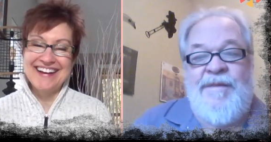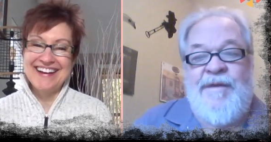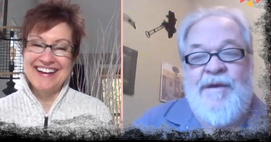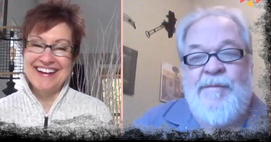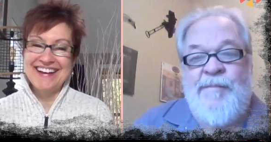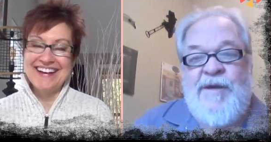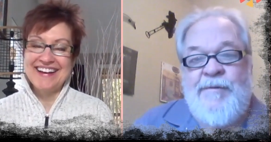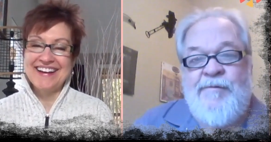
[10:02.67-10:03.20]
Speaker 1: I
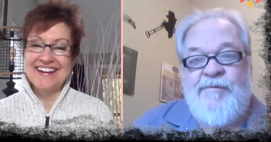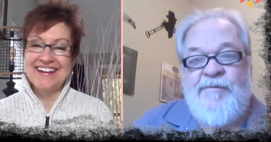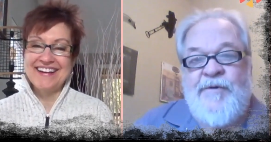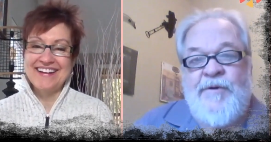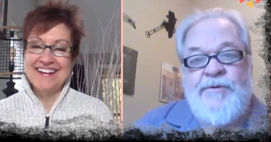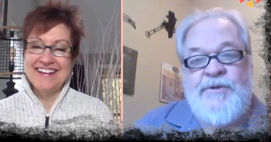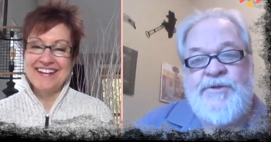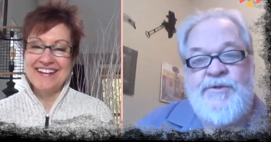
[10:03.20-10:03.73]
think I may have
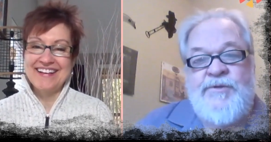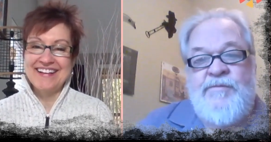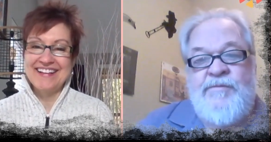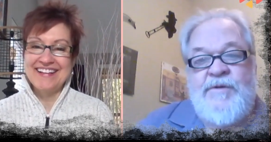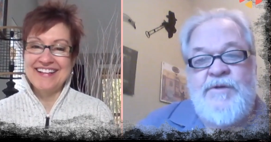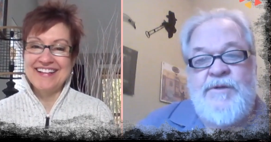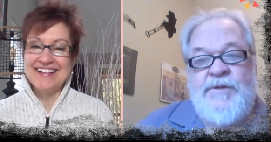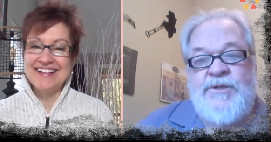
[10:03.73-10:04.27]
referred it to
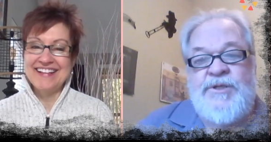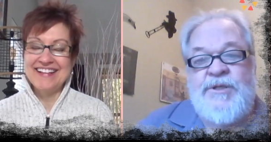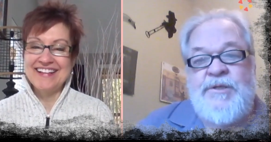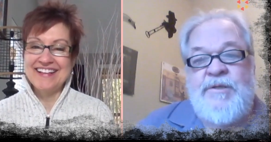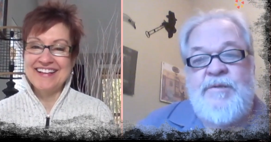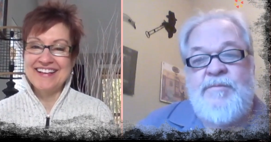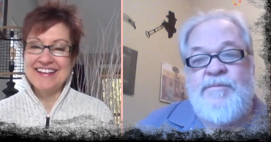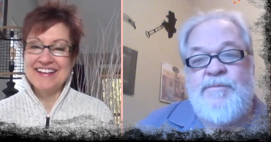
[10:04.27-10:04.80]
a village
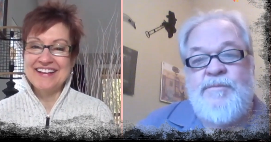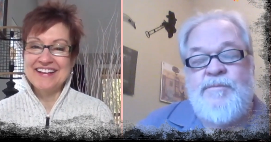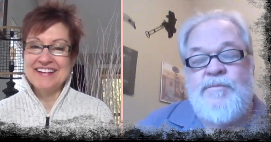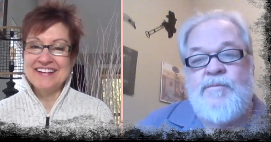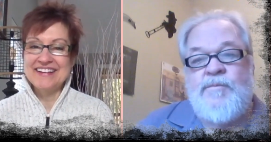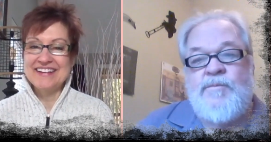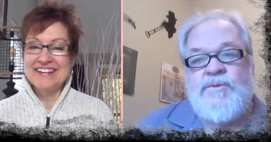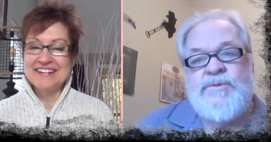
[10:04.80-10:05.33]
in the
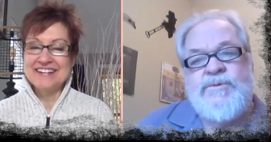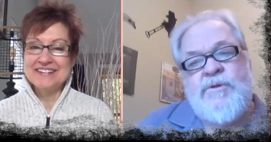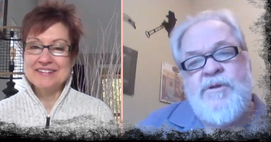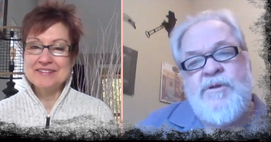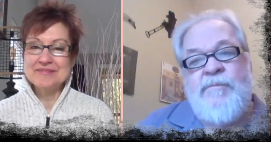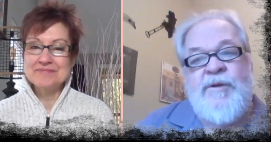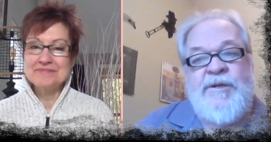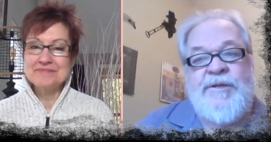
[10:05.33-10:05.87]

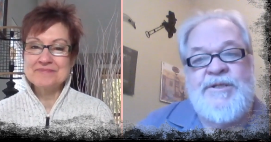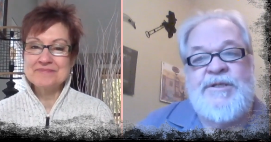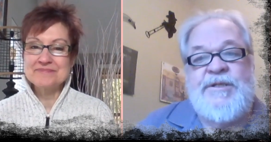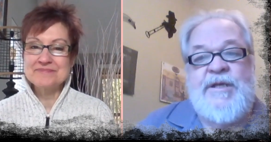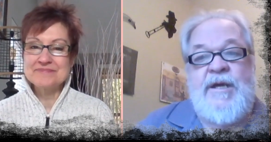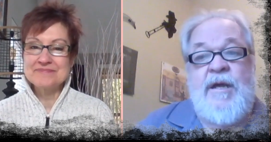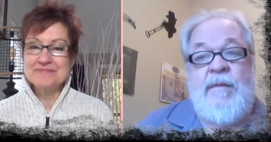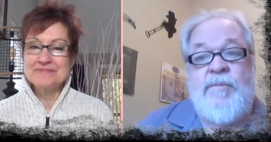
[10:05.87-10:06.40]
story, but it's a
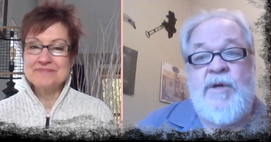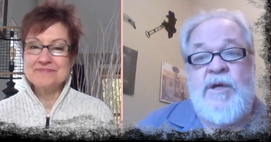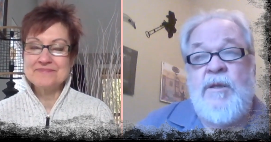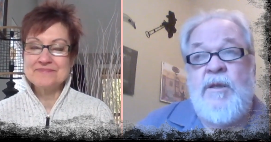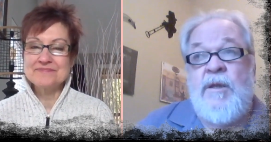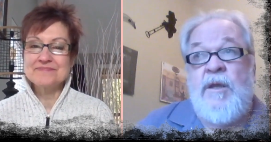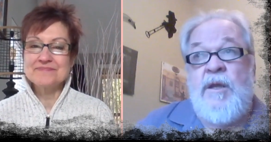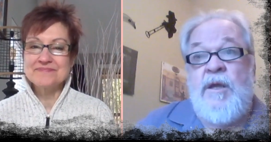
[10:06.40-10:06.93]
town. But
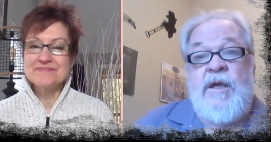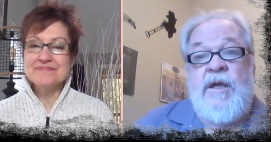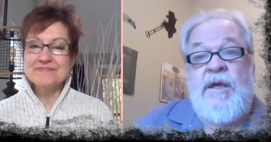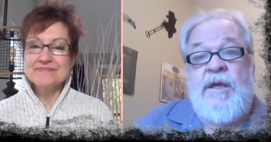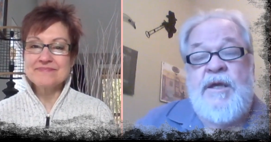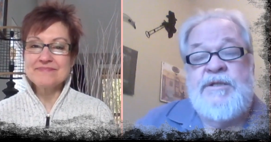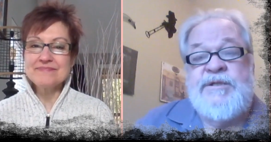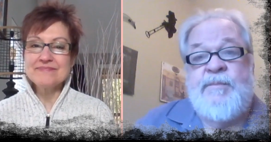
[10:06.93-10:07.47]

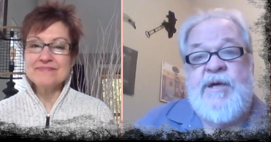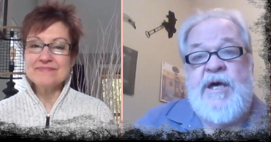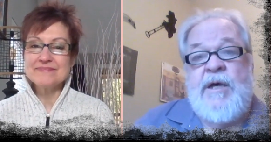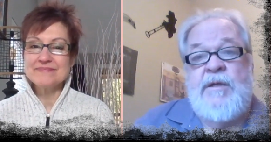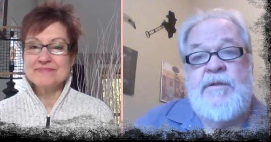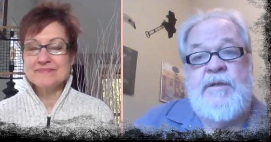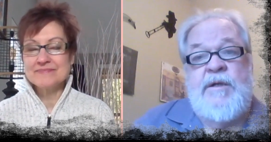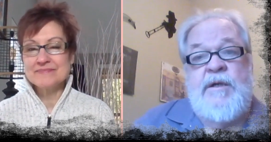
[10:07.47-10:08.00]
it's
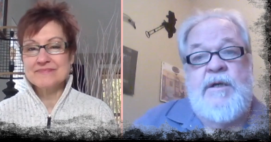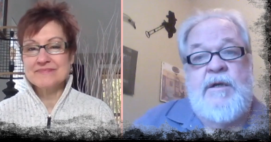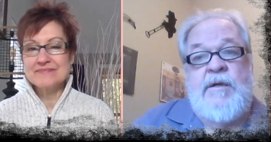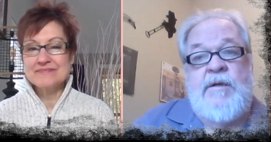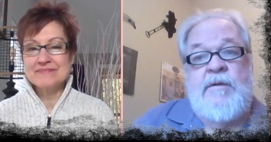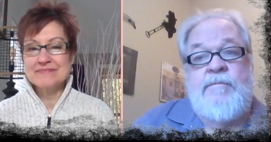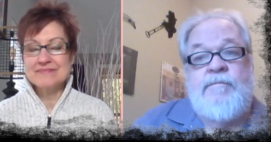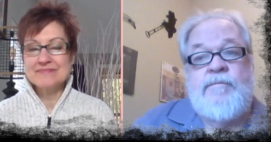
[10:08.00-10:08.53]
about
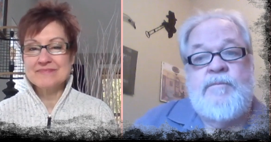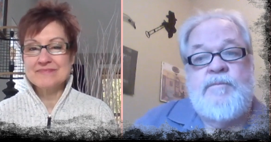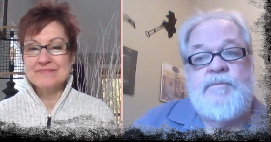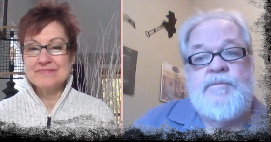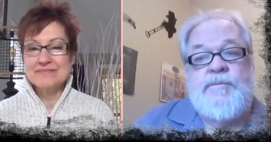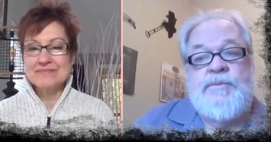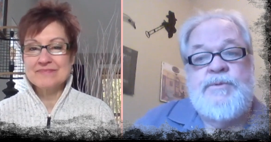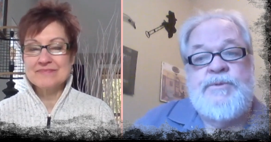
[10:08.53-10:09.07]
uh,
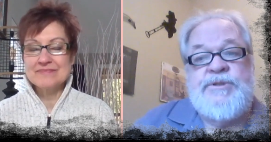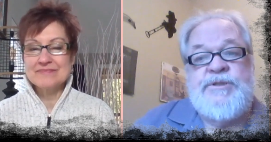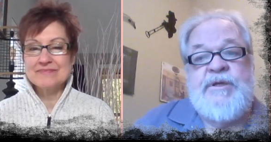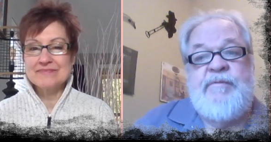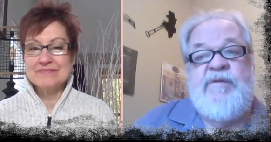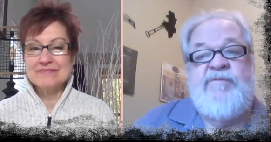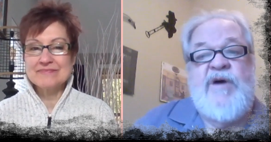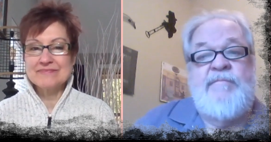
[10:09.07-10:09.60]

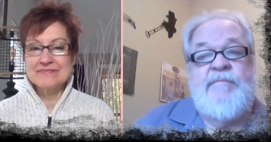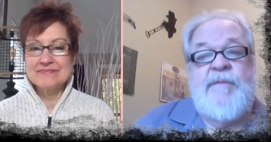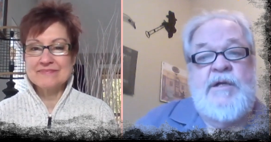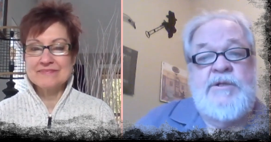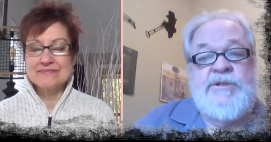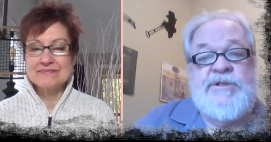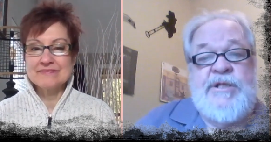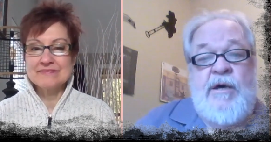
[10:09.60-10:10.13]
seventy-five
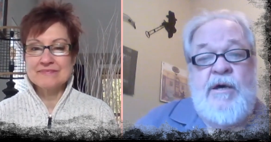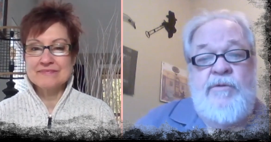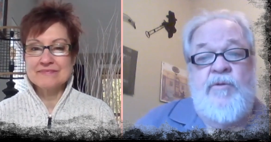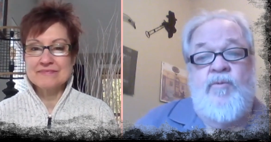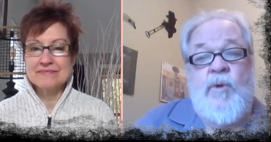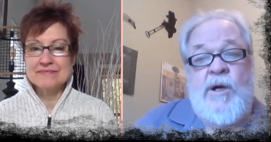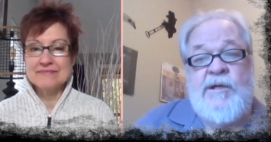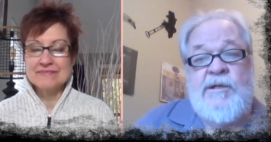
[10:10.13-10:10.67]
miles south
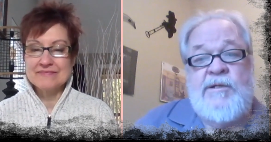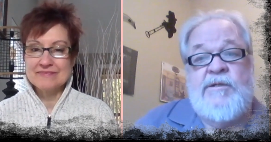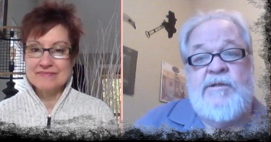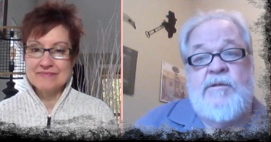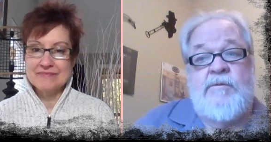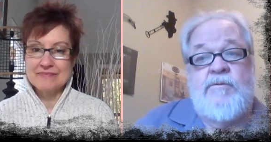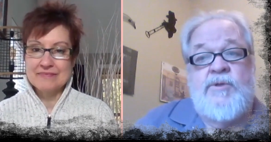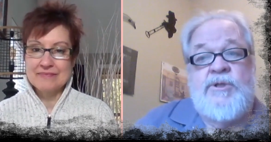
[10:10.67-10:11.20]
of
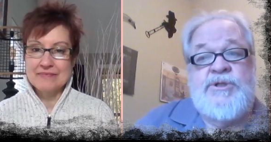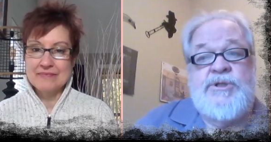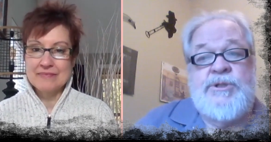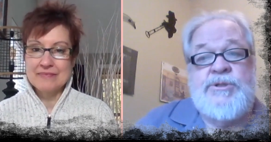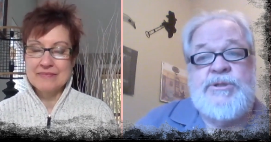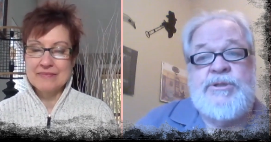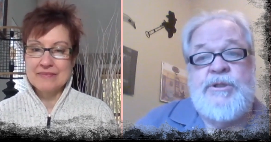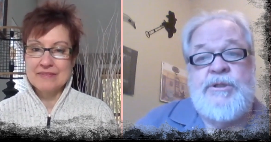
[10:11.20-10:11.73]
Guayaquil, which
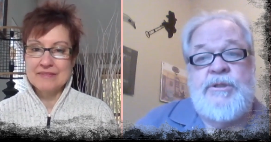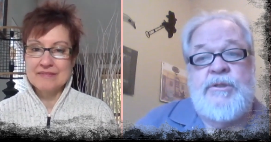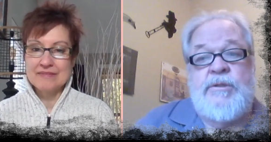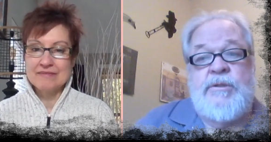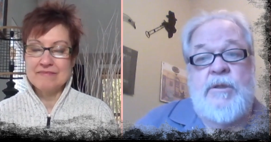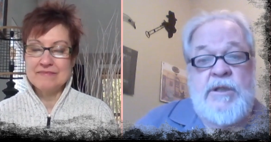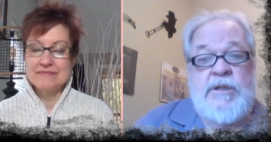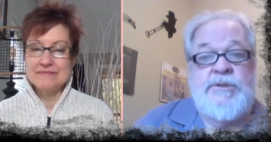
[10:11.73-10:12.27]
is the
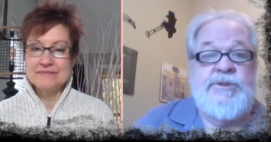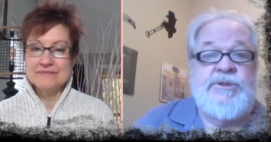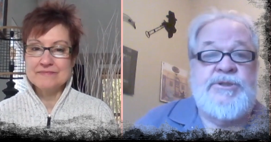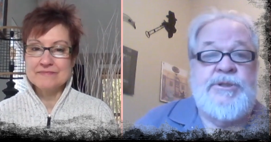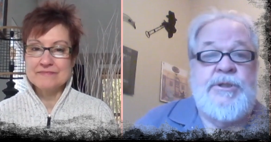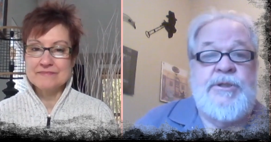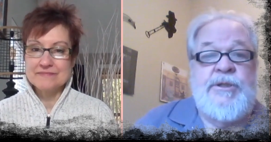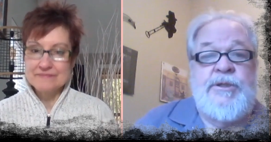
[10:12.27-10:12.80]

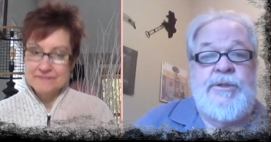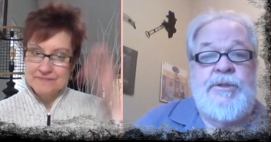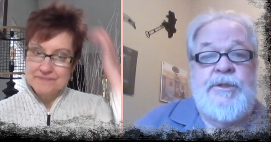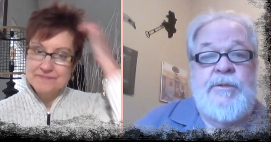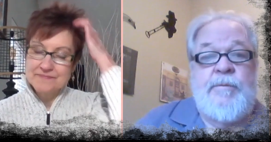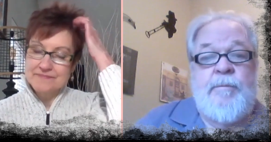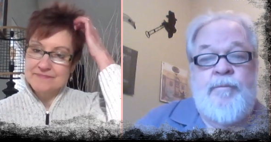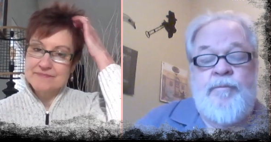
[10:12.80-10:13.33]
largest city in
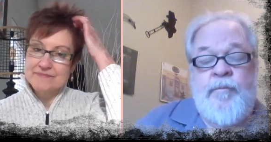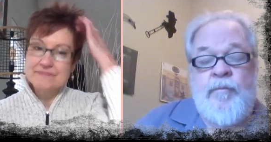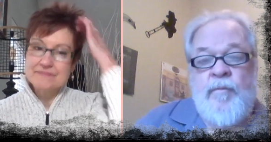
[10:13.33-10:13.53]
the